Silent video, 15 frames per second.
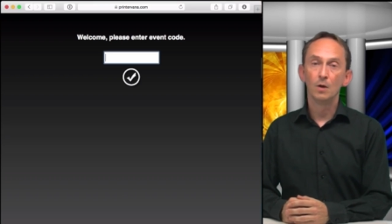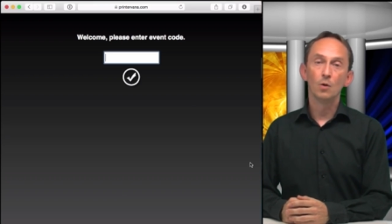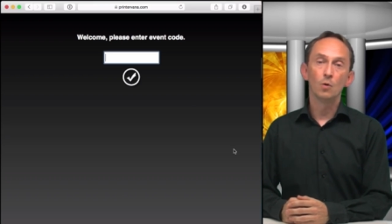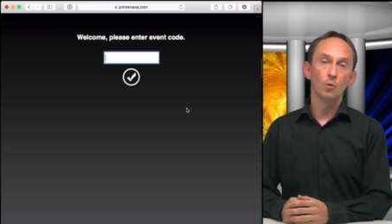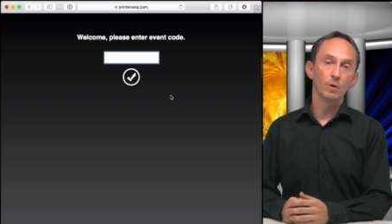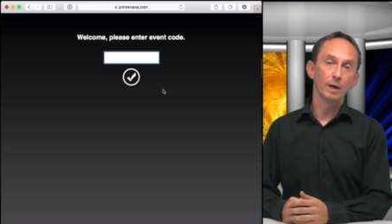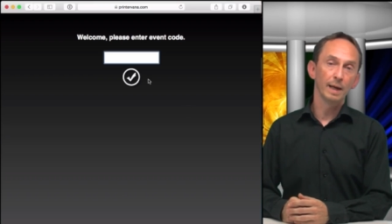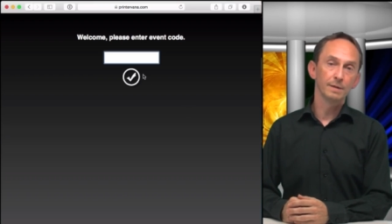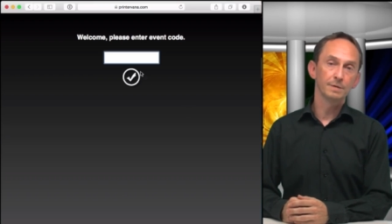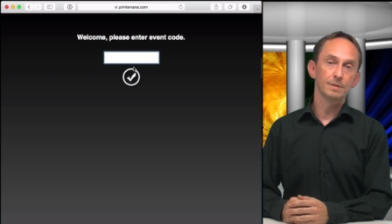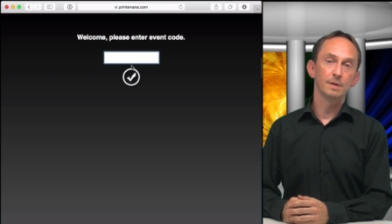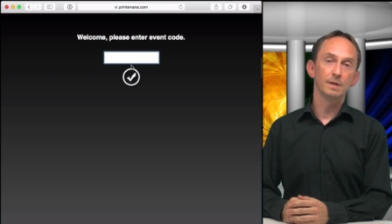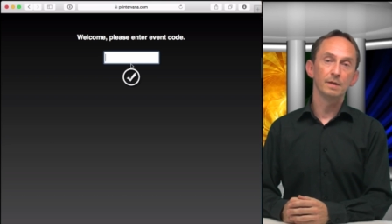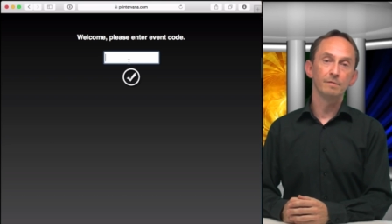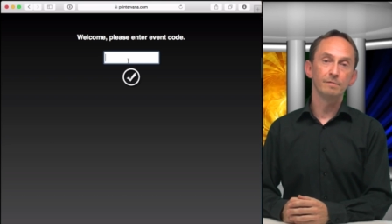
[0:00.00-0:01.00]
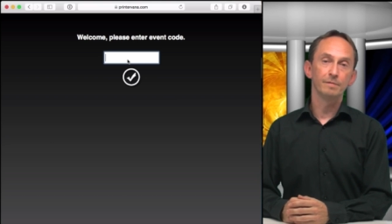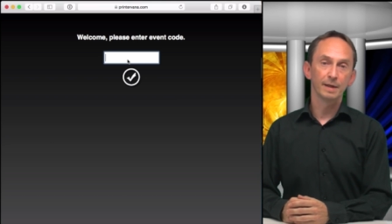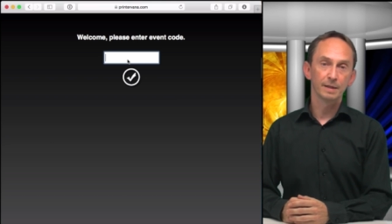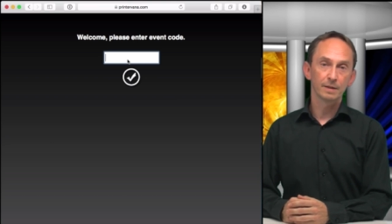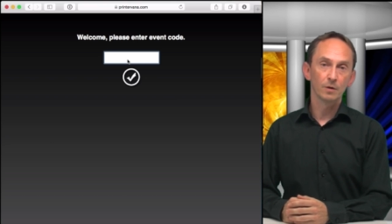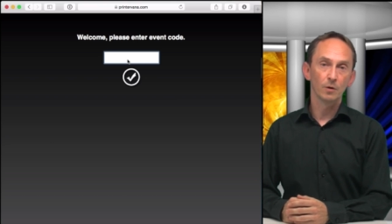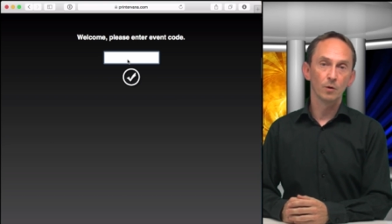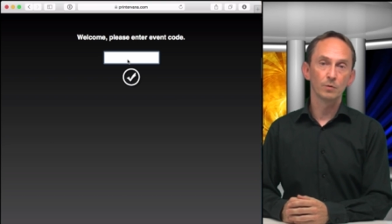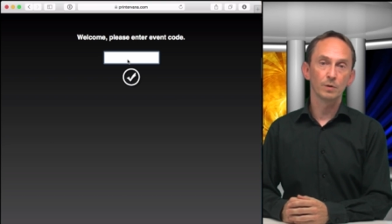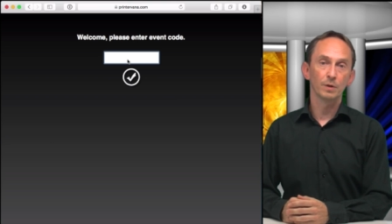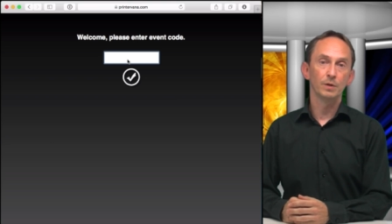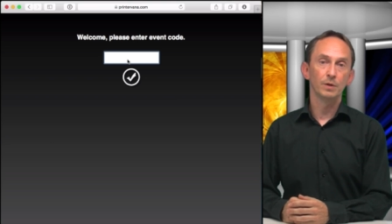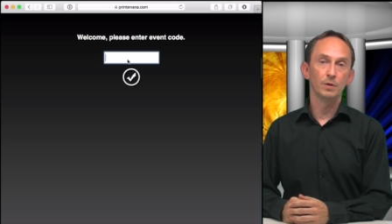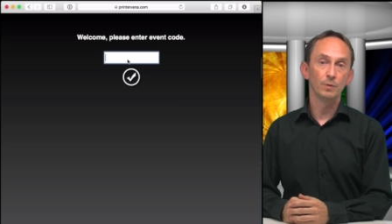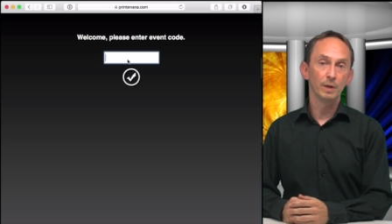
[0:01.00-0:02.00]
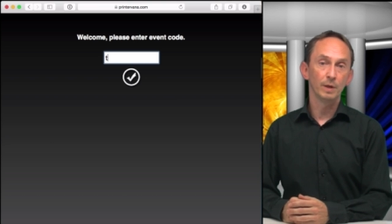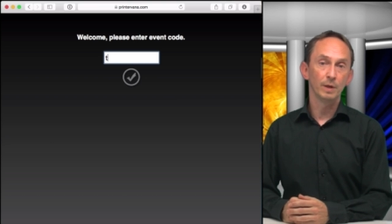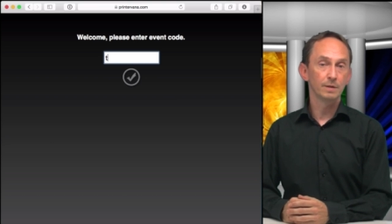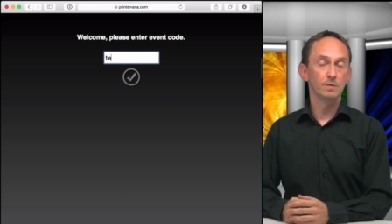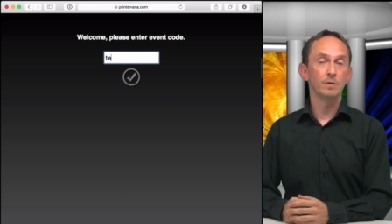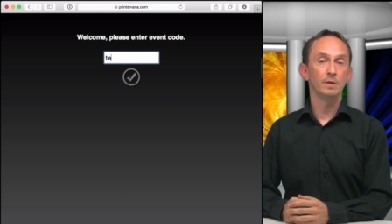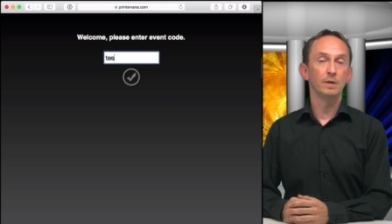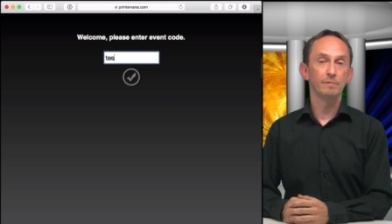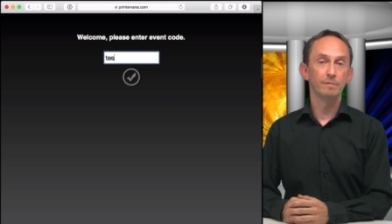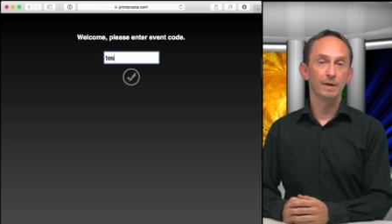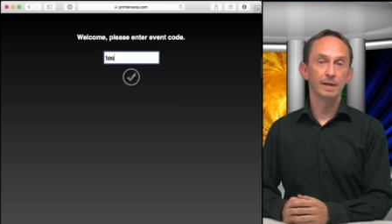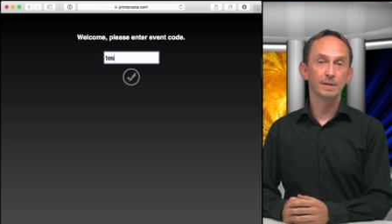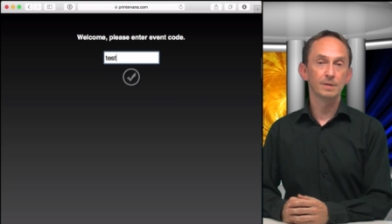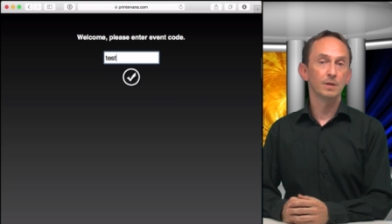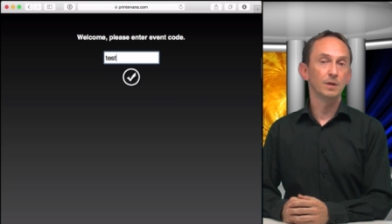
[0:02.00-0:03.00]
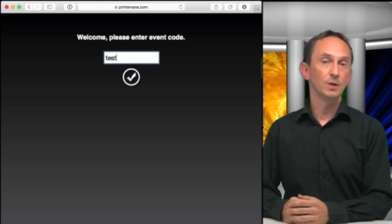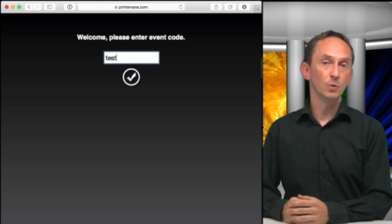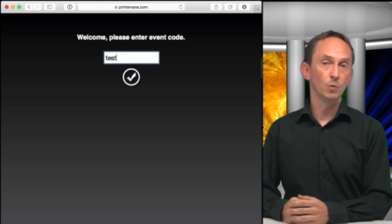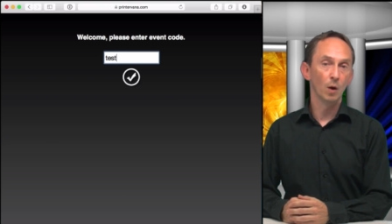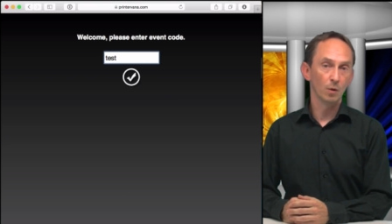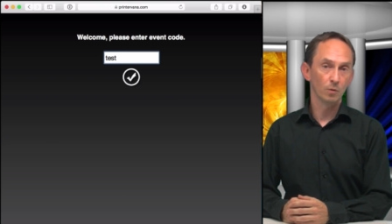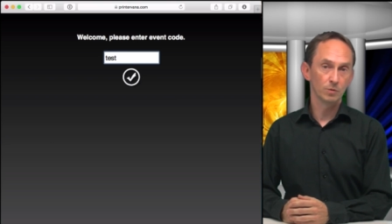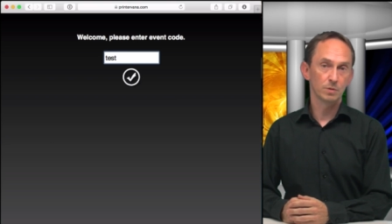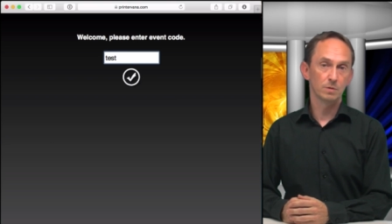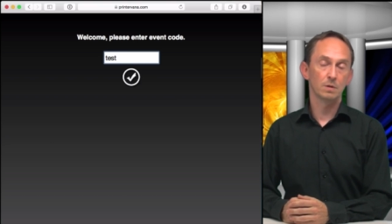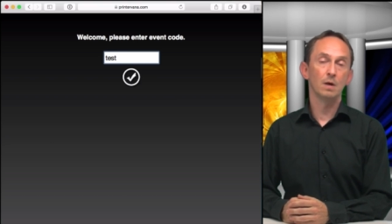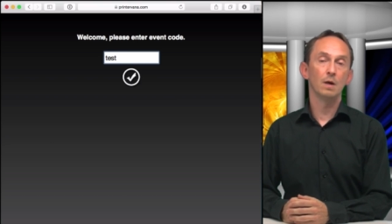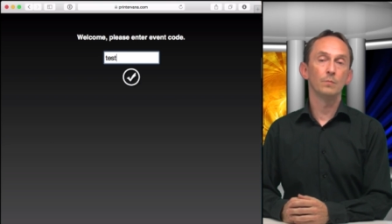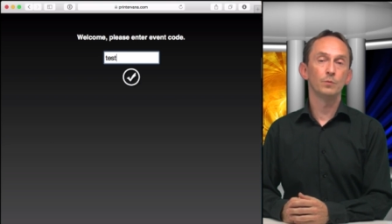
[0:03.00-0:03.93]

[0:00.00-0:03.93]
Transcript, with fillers: or enter the event code unique to the event you host on